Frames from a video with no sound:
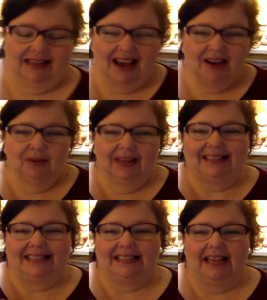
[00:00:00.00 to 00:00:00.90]
I don't like
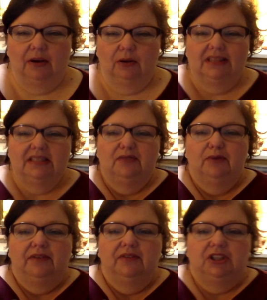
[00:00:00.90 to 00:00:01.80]
this angle. Let's see if
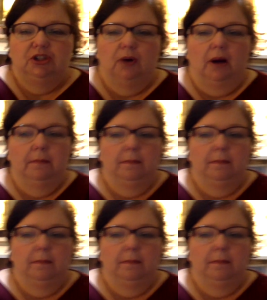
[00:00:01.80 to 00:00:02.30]
we can fix you up.